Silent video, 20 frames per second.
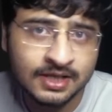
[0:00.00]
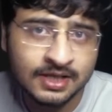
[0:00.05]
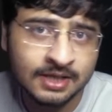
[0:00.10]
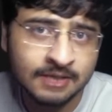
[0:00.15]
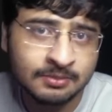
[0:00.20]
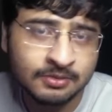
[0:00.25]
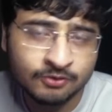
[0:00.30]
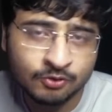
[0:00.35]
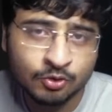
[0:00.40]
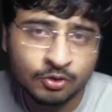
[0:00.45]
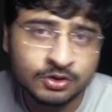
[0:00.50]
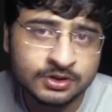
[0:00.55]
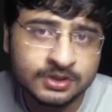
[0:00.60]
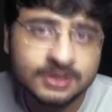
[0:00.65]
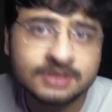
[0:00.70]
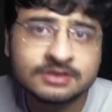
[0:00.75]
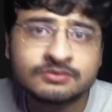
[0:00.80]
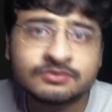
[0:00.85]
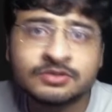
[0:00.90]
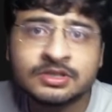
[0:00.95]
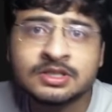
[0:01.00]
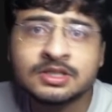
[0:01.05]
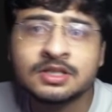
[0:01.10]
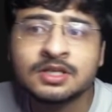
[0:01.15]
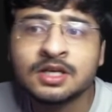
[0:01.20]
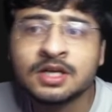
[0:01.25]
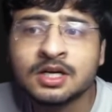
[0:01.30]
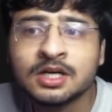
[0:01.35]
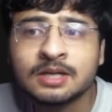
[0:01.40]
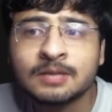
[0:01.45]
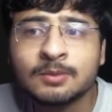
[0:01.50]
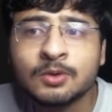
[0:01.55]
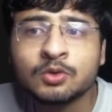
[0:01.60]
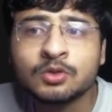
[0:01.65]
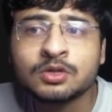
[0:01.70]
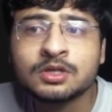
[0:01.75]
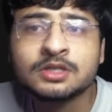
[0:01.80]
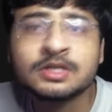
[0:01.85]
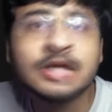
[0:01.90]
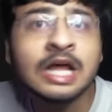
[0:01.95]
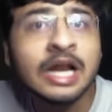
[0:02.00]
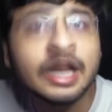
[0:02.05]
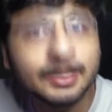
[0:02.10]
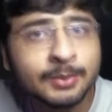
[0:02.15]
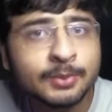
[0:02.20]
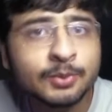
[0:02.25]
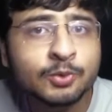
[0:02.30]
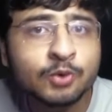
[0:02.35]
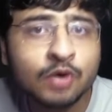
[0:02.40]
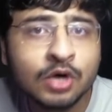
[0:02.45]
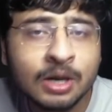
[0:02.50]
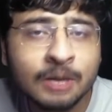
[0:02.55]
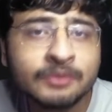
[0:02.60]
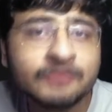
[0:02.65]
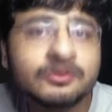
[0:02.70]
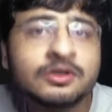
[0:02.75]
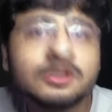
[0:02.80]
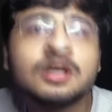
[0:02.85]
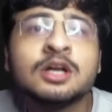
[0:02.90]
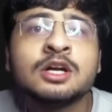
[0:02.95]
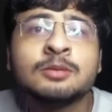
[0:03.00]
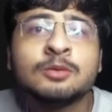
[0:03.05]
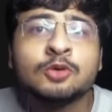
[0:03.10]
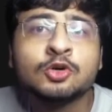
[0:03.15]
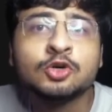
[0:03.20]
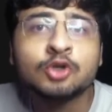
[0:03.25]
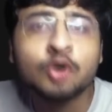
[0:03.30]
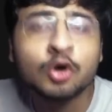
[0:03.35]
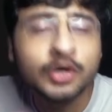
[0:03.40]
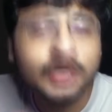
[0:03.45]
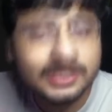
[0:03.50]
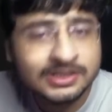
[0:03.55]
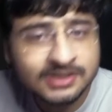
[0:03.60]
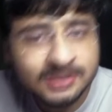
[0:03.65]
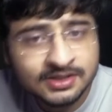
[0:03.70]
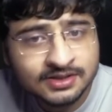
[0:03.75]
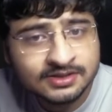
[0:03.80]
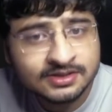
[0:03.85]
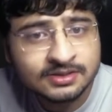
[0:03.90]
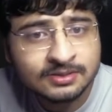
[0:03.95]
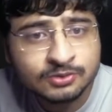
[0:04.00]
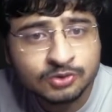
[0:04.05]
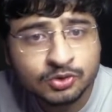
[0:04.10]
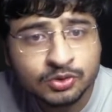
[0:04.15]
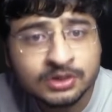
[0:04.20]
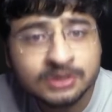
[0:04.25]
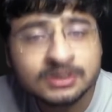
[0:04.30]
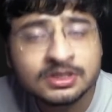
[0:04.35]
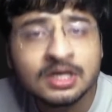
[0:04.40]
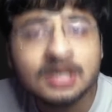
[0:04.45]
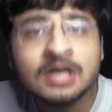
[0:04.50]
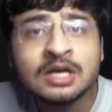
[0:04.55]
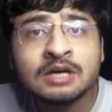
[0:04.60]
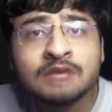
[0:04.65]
Like before this, we learned about dynamic programming, we learned about longest decreasing subsequence,